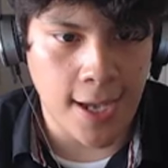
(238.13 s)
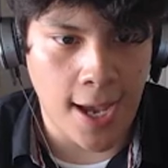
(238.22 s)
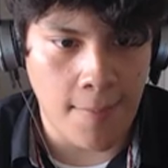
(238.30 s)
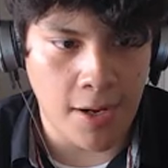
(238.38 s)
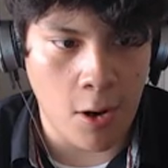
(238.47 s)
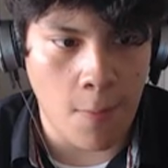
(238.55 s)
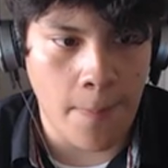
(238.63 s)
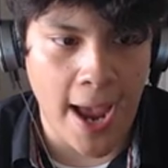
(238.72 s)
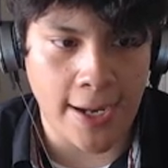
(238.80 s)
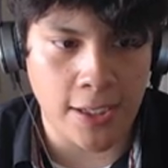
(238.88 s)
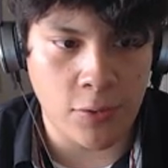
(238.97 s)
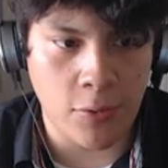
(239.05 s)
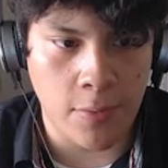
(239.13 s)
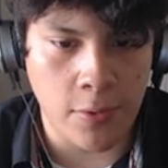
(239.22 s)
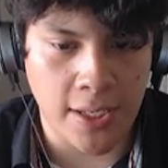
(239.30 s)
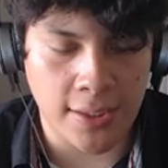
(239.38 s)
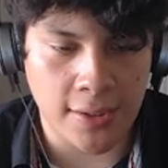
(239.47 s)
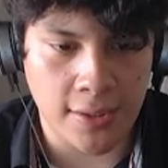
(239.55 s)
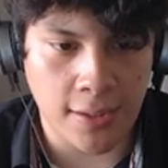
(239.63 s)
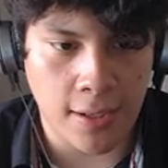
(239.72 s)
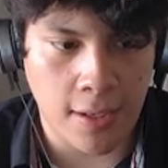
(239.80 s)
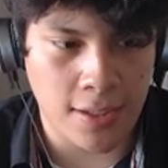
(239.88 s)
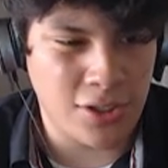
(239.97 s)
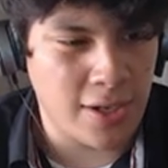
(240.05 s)
I'm gonna go back into Amoonguss.
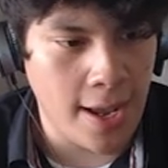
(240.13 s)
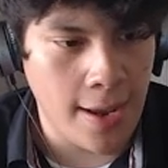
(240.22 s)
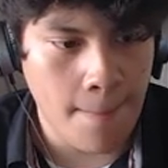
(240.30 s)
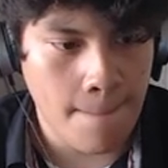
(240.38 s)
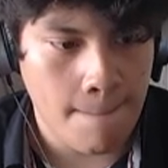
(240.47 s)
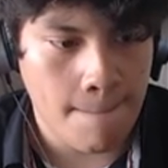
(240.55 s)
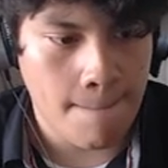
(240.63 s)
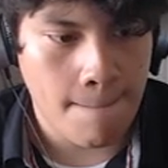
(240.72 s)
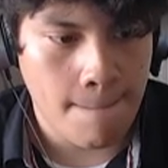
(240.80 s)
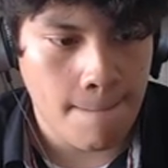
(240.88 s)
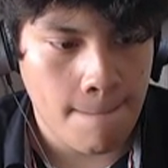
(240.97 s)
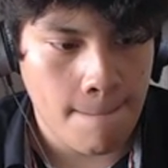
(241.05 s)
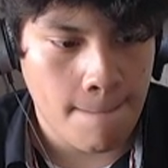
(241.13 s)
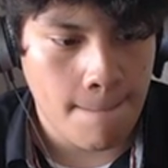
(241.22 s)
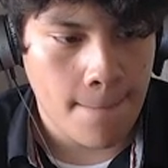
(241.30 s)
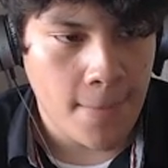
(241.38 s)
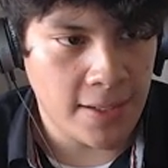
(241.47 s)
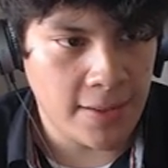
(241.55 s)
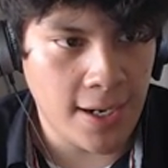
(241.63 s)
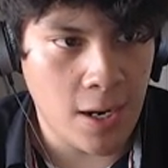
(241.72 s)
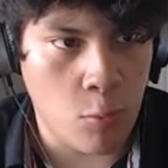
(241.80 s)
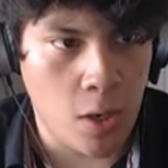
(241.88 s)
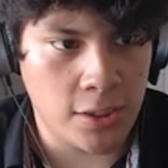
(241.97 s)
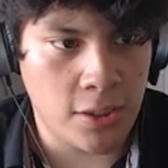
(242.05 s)
Uh, should I? I think I
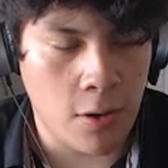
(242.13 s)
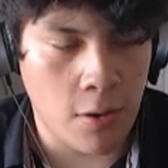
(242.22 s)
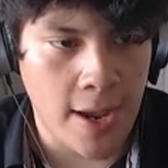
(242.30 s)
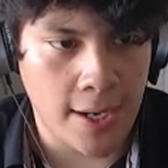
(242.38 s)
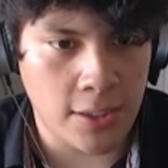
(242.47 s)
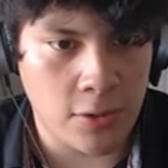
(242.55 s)
want to go back into